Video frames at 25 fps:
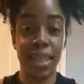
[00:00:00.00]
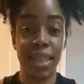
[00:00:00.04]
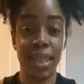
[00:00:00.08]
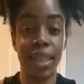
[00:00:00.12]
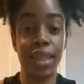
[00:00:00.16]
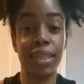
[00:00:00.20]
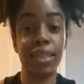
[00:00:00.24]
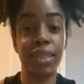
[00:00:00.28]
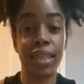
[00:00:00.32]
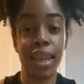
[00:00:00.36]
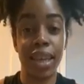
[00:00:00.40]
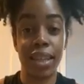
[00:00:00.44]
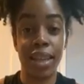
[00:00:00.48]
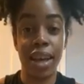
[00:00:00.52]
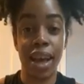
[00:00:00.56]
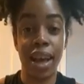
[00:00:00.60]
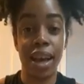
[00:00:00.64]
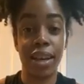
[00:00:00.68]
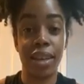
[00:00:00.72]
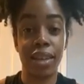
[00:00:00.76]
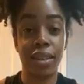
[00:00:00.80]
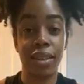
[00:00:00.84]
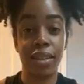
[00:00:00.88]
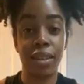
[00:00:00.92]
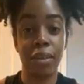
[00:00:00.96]
I did say
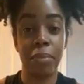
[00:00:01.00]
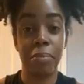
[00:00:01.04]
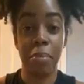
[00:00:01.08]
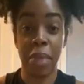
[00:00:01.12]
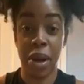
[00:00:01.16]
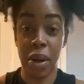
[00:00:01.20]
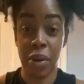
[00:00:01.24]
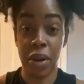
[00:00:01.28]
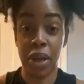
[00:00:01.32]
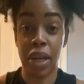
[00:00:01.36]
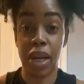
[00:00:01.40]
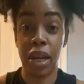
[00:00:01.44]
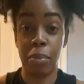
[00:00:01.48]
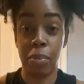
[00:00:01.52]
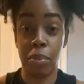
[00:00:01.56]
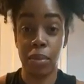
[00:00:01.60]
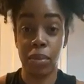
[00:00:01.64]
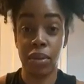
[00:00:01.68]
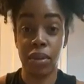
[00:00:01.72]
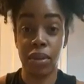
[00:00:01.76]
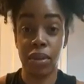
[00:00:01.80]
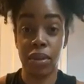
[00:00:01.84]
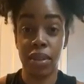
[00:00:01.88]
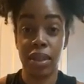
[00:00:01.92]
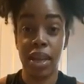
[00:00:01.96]
that. Married
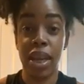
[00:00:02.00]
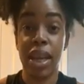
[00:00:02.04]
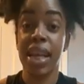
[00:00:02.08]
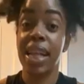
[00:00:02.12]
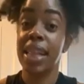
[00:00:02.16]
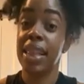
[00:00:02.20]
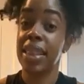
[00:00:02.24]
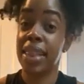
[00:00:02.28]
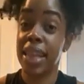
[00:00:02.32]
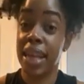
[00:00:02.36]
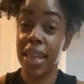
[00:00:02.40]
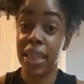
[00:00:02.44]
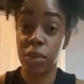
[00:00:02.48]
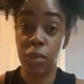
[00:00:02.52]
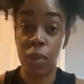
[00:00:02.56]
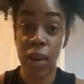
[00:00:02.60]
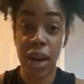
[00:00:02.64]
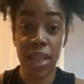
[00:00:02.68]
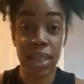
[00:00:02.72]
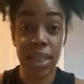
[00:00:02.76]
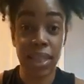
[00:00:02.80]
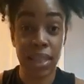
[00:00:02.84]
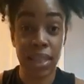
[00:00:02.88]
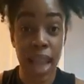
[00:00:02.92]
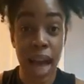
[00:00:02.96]
couples. That's
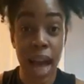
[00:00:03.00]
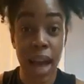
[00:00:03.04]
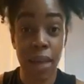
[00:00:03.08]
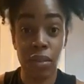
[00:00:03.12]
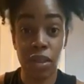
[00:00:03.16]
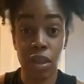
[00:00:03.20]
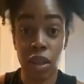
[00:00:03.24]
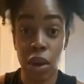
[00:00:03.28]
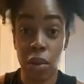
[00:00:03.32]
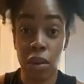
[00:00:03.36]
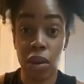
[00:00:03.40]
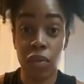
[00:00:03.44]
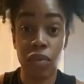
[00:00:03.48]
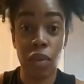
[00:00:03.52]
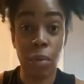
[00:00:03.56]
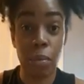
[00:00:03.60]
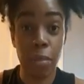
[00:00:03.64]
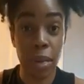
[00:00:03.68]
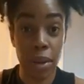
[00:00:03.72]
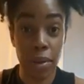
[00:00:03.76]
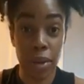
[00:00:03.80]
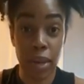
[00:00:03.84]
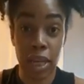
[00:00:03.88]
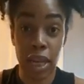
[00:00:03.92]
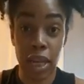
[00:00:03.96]
why this live is only
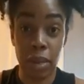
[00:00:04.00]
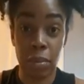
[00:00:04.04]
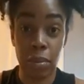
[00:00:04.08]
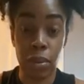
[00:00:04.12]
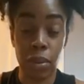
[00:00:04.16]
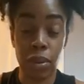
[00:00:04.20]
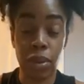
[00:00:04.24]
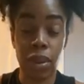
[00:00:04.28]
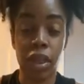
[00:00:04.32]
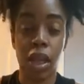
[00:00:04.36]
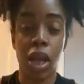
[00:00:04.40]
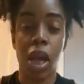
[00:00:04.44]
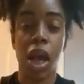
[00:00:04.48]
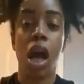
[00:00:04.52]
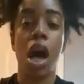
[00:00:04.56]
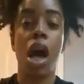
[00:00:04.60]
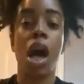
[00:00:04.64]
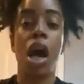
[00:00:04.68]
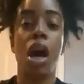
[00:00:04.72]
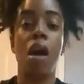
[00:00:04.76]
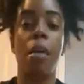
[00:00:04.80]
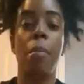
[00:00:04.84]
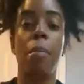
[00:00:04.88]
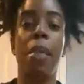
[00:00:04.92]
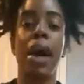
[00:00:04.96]
for married couples.
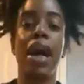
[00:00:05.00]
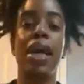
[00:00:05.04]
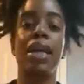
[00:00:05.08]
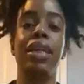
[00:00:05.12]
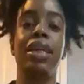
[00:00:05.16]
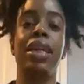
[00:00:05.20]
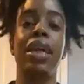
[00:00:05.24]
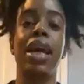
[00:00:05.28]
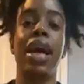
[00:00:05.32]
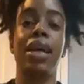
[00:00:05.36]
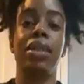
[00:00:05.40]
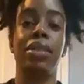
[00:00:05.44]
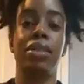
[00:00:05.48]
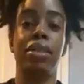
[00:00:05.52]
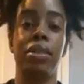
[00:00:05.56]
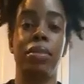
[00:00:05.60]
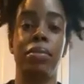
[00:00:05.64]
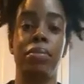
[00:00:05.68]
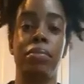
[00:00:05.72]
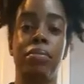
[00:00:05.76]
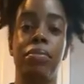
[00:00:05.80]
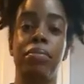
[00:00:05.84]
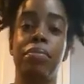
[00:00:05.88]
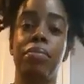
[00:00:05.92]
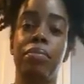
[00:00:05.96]
A
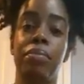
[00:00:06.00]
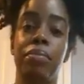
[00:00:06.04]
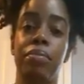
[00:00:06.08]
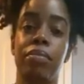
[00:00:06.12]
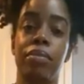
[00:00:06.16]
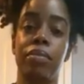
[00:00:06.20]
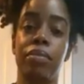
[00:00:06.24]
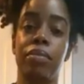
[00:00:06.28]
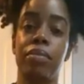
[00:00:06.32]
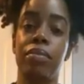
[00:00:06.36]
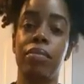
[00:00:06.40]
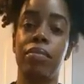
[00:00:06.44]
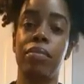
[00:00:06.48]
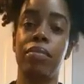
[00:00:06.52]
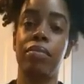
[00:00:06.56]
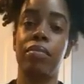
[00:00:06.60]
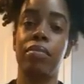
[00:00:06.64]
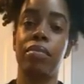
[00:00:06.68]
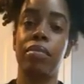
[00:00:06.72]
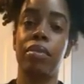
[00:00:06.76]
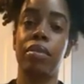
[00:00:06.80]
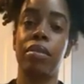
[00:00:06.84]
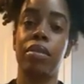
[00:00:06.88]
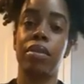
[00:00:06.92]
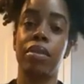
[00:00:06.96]
bodygasm.
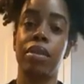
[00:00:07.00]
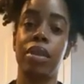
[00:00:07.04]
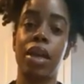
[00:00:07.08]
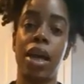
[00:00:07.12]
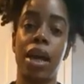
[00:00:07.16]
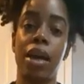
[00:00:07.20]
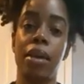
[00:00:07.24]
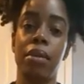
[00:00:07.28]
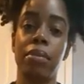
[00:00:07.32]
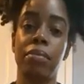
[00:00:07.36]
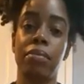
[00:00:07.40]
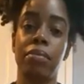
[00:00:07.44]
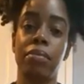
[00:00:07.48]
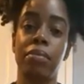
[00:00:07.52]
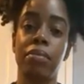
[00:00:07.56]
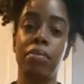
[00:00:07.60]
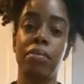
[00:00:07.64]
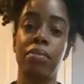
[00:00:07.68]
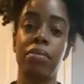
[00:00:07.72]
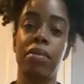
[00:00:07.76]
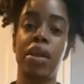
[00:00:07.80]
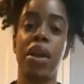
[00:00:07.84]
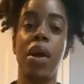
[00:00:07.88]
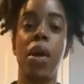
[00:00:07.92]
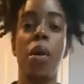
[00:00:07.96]
Okay?
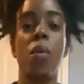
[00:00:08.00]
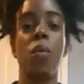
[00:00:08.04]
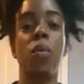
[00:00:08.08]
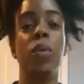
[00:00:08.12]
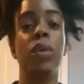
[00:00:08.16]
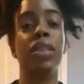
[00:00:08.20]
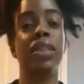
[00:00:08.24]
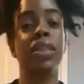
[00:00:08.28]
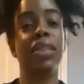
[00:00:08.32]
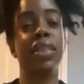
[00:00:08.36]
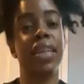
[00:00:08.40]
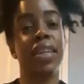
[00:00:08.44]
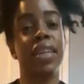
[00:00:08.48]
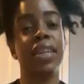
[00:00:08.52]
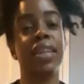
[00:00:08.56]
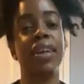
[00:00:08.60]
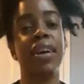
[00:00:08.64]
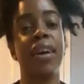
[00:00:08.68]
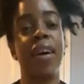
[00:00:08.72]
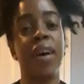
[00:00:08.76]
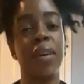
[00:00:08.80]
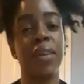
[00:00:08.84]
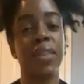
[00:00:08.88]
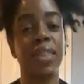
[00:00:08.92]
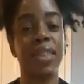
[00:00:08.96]
Which
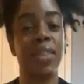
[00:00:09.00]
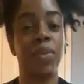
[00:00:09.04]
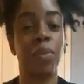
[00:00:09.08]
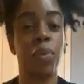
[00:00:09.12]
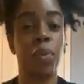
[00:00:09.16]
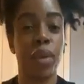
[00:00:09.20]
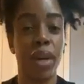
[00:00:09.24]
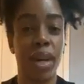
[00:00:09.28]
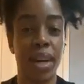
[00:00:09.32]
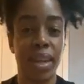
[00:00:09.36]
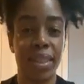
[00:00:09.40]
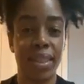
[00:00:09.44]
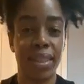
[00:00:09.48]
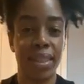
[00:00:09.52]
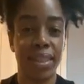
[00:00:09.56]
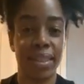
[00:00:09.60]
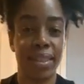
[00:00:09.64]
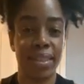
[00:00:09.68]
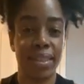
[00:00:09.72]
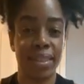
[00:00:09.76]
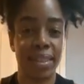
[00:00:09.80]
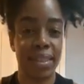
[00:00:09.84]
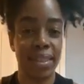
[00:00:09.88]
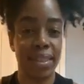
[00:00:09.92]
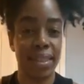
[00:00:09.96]
then causes what?